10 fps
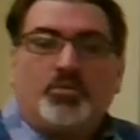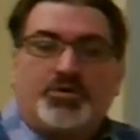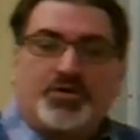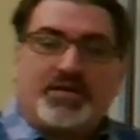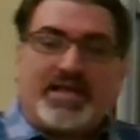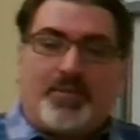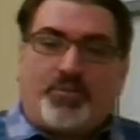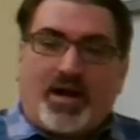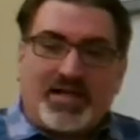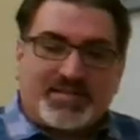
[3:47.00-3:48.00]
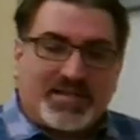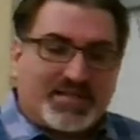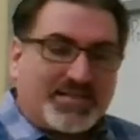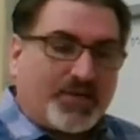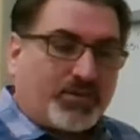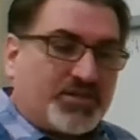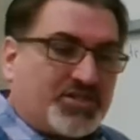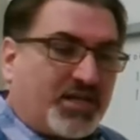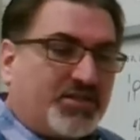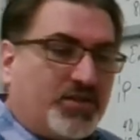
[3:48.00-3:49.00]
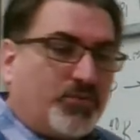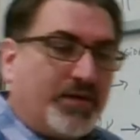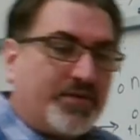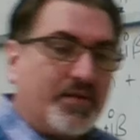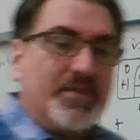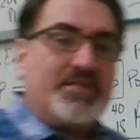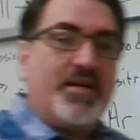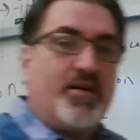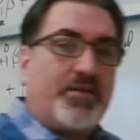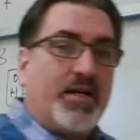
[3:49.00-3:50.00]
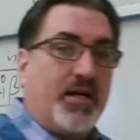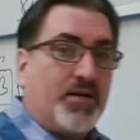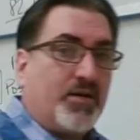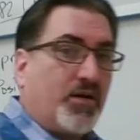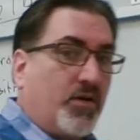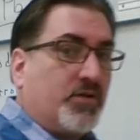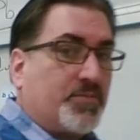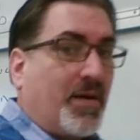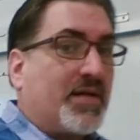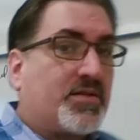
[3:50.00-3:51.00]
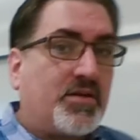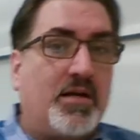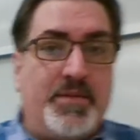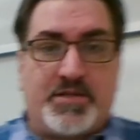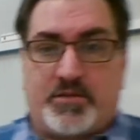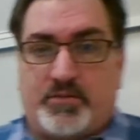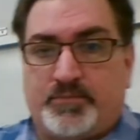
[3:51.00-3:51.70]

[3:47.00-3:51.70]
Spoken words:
During that process, they will inject you with a material that undergoes positron emission.